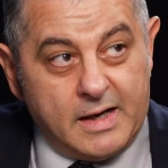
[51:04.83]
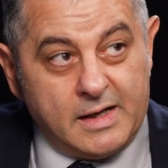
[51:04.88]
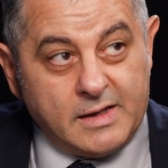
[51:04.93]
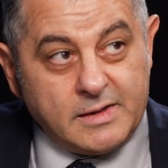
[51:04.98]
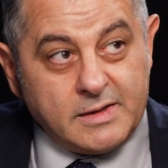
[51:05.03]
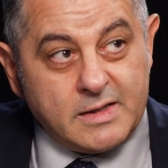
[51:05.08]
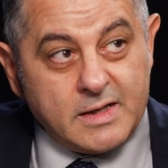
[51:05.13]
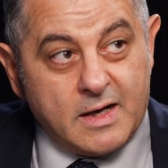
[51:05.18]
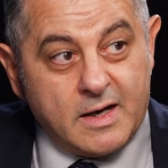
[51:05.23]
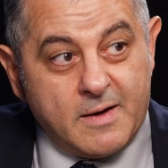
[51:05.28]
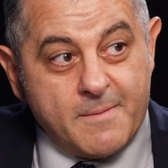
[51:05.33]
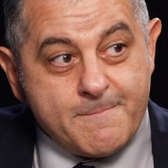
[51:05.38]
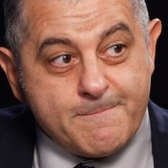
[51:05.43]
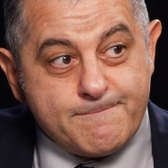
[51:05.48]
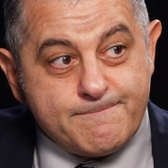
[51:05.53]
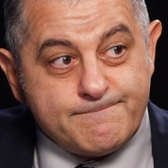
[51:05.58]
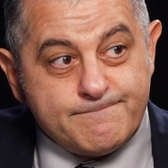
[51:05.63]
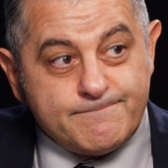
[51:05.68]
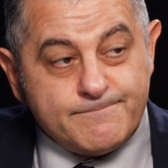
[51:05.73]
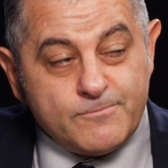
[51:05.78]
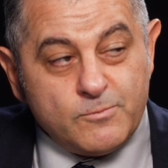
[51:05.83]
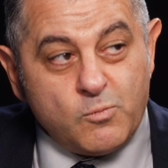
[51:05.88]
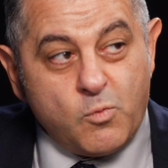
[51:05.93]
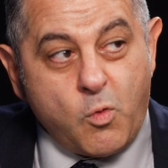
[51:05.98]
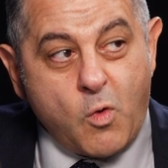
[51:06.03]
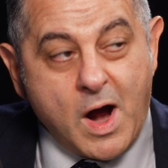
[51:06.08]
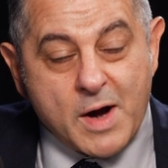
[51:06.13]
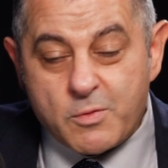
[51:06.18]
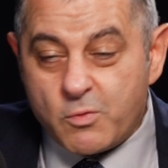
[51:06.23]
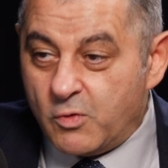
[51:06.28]
And
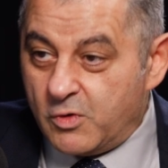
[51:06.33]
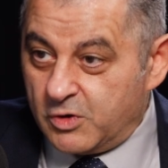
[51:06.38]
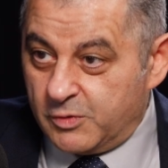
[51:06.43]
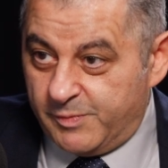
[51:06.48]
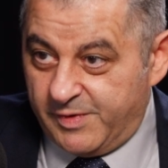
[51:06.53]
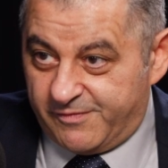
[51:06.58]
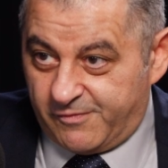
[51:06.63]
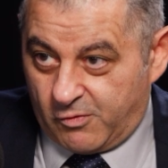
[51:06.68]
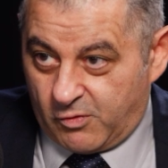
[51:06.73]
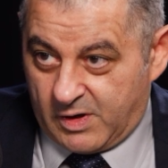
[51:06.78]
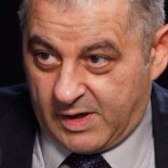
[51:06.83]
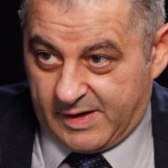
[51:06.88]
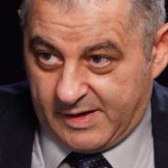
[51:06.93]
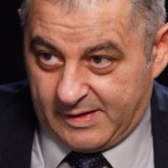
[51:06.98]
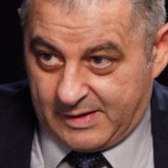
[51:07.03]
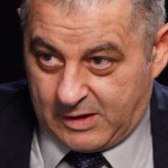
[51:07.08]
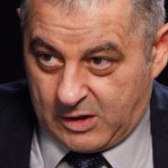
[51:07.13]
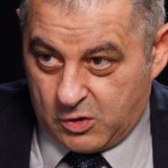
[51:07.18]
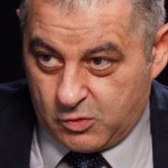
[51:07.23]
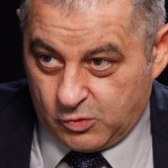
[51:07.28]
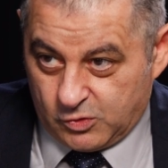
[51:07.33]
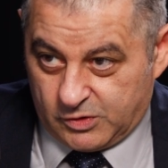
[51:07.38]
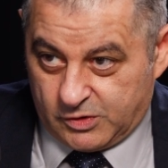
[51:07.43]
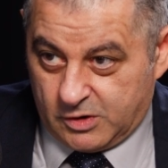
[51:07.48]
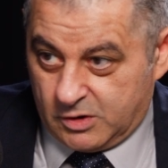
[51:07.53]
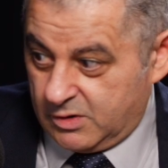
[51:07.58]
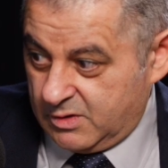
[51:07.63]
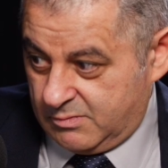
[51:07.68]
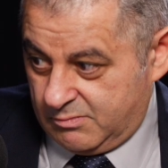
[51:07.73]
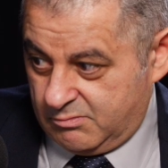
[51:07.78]
one word before I
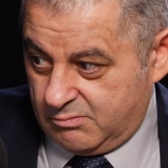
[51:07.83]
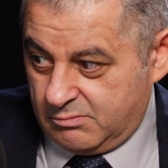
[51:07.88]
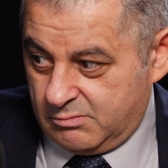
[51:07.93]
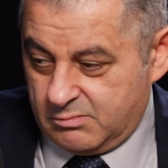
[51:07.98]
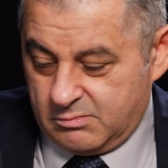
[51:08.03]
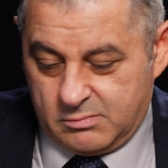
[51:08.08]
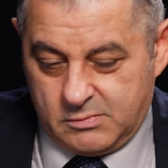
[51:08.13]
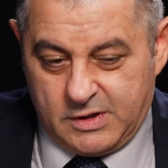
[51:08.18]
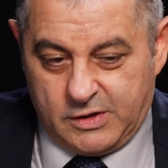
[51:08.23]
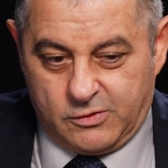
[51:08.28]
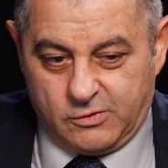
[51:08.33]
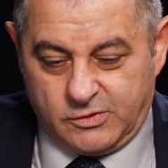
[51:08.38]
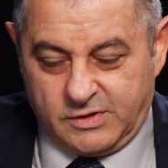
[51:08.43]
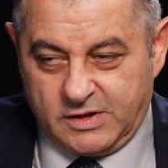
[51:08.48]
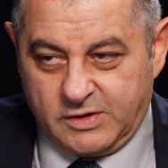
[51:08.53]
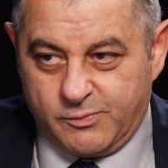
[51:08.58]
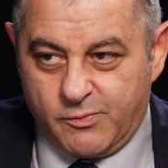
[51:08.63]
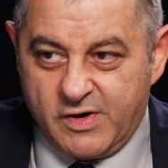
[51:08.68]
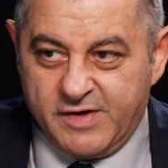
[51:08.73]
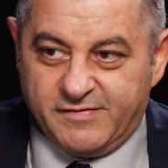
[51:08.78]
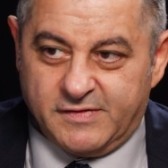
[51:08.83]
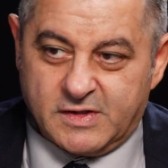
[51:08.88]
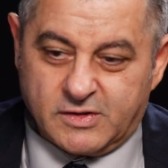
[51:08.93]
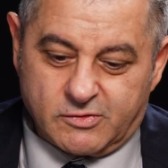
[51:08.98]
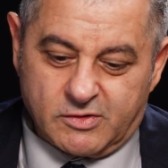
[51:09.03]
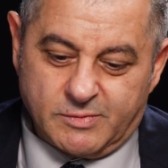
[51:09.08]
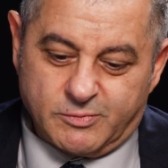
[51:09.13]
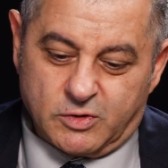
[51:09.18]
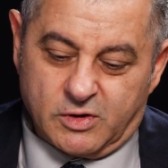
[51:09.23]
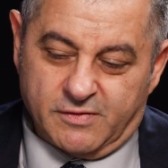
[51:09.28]
close this brief
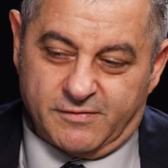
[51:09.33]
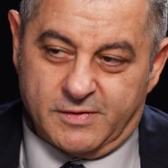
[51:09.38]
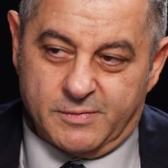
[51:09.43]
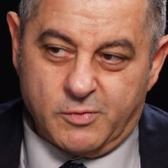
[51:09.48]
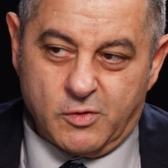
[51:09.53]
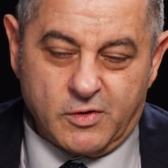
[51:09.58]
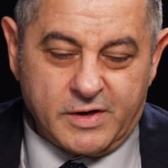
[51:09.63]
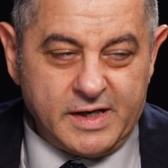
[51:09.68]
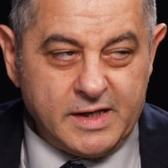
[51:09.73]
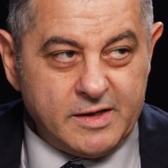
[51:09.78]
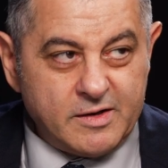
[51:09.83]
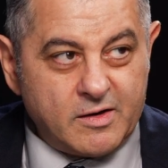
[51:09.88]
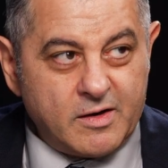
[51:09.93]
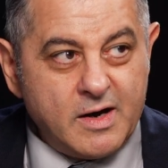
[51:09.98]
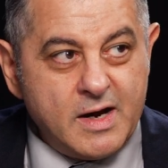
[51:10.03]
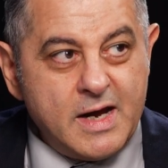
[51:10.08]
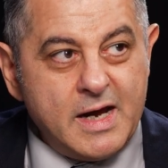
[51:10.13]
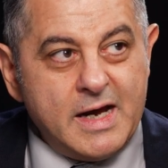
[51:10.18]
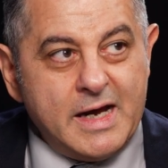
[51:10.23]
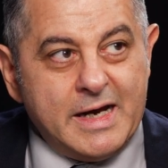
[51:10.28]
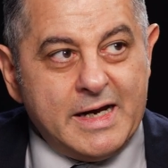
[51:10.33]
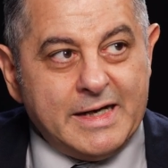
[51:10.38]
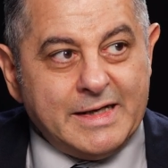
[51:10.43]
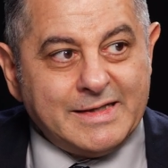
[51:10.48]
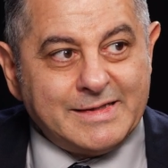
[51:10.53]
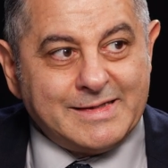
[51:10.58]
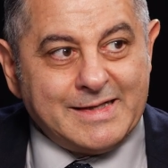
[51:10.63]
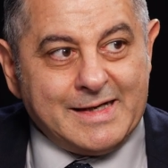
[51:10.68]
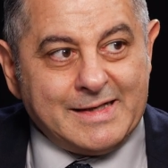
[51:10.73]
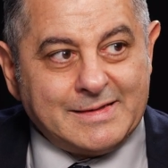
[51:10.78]
description of the book here
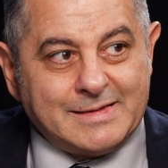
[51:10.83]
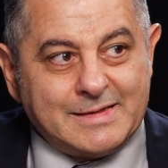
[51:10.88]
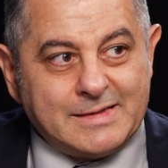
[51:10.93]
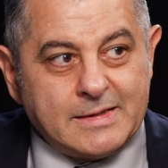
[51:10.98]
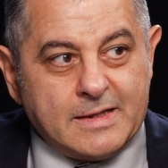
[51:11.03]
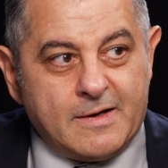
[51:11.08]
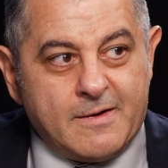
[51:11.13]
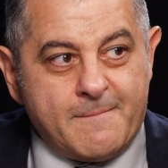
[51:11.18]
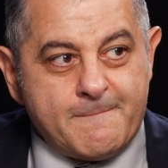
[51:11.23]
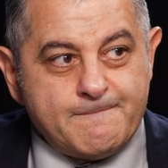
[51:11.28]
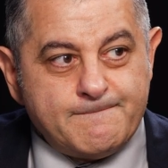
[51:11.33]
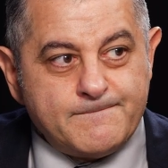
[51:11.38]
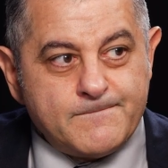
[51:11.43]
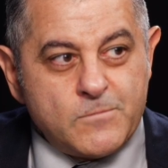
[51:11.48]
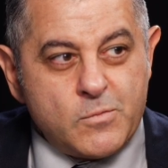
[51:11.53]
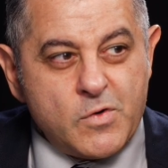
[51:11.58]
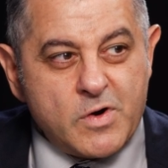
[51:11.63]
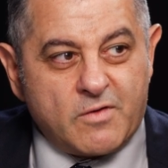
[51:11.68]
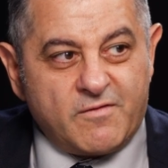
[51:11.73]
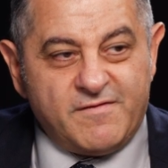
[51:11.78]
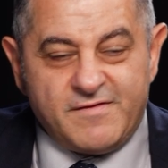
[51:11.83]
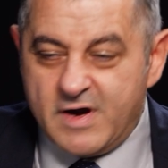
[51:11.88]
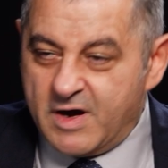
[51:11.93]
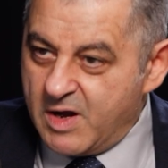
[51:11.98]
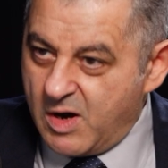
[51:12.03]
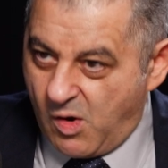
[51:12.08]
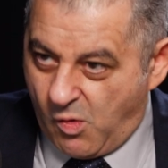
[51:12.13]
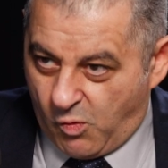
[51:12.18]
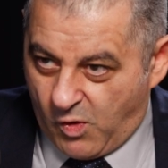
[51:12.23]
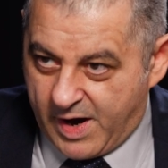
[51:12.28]
is that we're
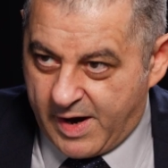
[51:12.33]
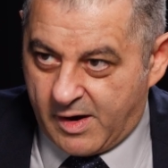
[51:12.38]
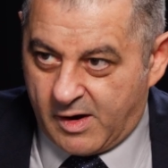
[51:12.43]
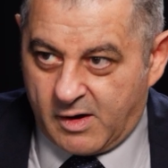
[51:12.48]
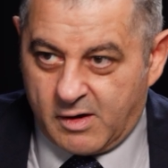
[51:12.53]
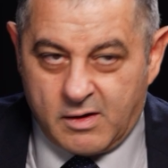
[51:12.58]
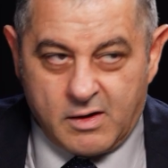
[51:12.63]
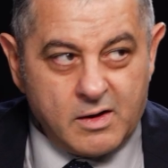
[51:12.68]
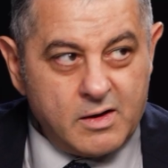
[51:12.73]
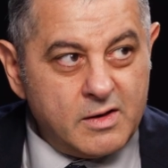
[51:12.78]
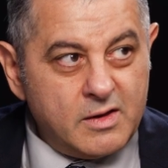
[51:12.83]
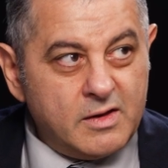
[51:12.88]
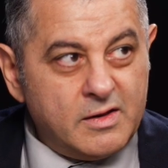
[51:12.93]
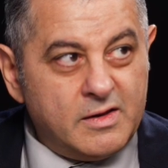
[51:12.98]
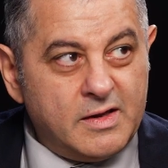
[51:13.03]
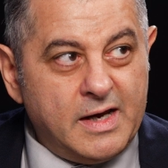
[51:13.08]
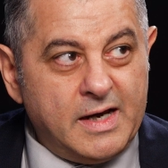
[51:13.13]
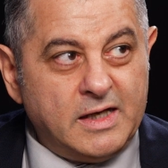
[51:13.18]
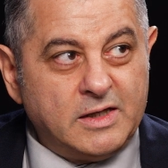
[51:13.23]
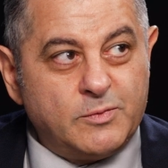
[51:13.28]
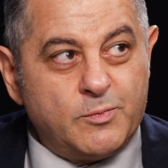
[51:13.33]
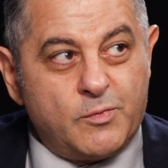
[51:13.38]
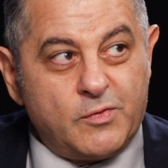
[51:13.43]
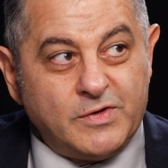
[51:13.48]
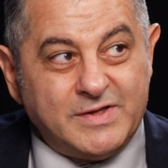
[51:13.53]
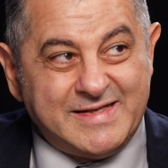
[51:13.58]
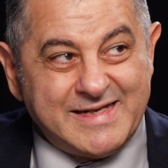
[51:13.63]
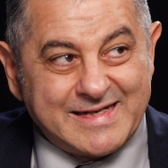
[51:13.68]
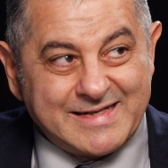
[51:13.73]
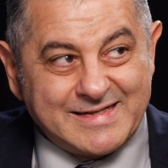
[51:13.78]
very aware that
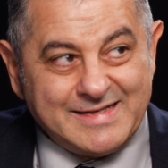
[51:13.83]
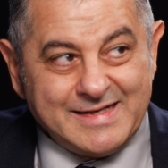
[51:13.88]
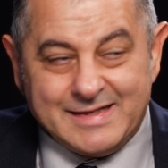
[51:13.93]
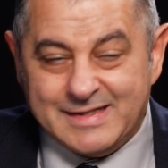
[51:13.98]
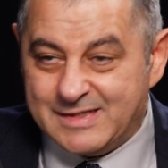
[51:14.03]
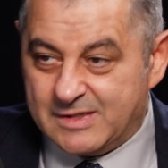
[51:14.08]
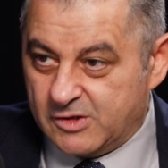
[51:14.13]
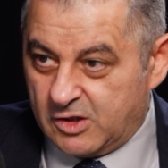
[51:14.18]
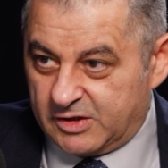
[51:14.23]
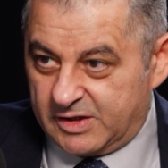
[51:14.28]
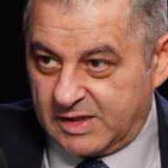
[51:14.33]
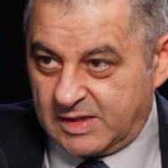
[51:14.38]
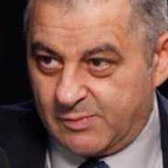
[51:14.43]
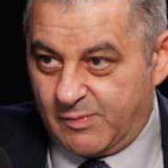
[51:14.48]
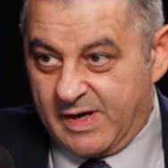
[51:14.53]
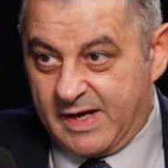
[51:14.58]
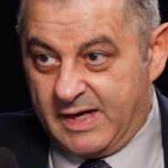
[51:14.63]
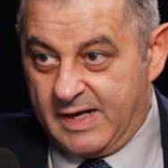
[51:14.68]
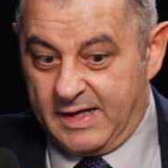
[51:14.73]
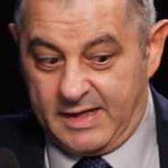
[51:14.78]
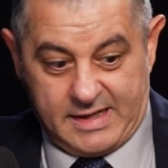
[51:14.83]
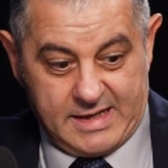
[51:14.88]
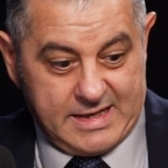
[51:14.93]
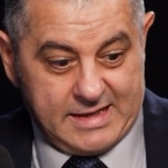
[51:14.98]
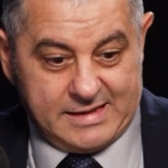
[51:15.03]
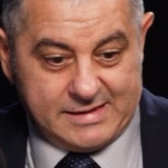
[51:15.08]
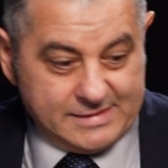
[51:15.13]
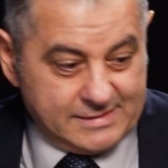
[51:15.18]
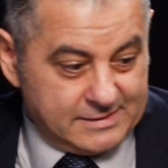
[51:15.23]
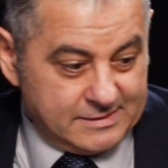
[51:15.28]
predicting is not explaining,
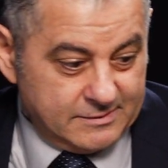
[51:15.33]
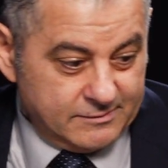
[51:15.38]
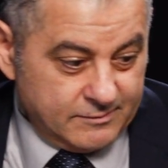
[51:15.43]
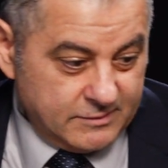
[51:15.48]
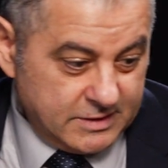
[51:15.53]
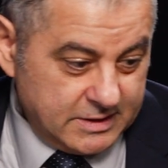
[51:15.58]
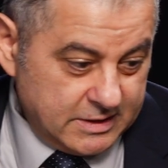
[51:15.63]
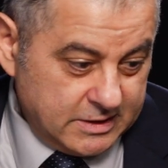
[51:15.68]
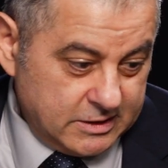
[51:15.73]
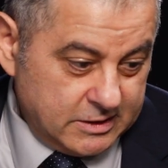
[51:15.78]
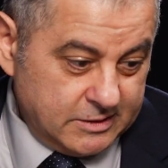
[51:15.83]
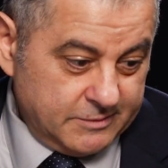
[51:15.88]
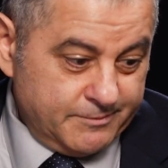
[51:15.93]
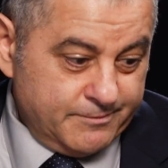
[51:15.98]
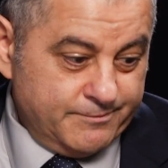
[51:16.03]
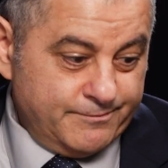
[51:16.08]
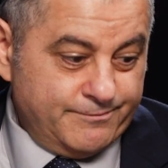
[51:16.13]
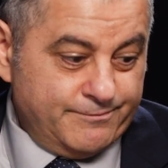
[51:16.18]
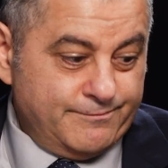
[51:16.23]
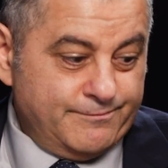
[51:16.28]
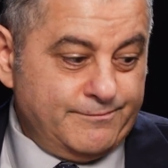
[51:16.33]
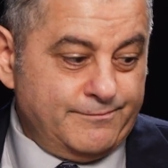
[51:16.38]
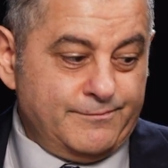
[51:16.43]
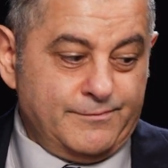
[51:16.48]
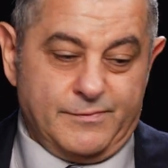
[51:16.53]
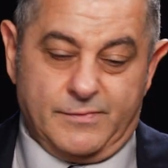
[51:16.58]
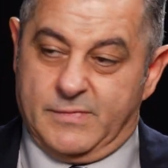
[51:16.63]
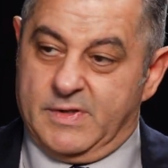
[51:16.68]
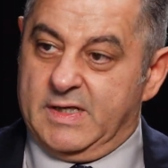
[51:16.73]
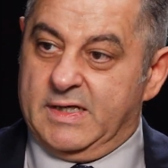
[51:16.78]
as
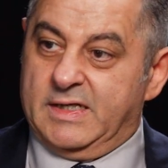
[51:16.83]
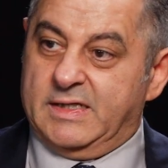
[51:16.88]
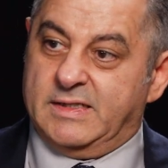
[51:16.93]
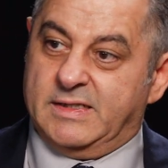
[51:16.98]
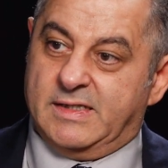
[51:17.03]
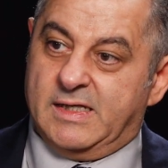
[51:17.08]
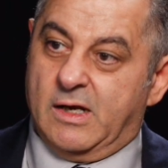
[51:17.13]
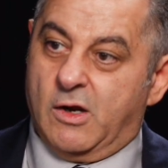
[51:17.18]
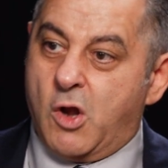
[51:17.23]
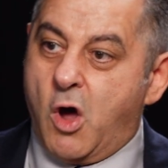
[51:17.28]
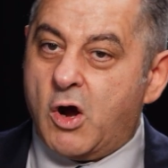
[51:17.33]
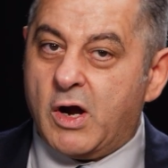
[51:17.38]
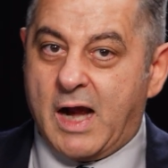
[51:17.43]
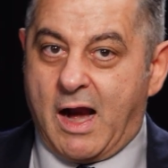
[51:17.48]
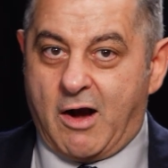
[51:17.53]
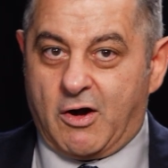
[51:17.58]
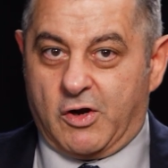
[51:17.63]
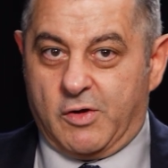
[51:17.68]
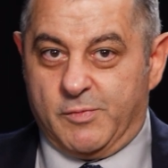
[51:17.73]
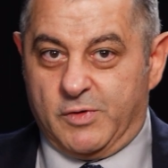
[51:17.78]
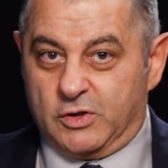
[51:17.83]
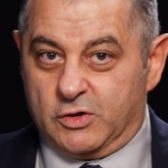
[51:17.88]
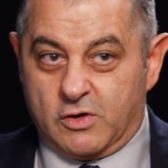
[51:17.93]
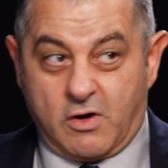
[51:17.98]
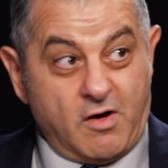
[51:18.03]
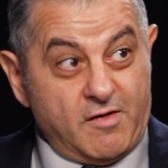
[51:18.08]
is the long argument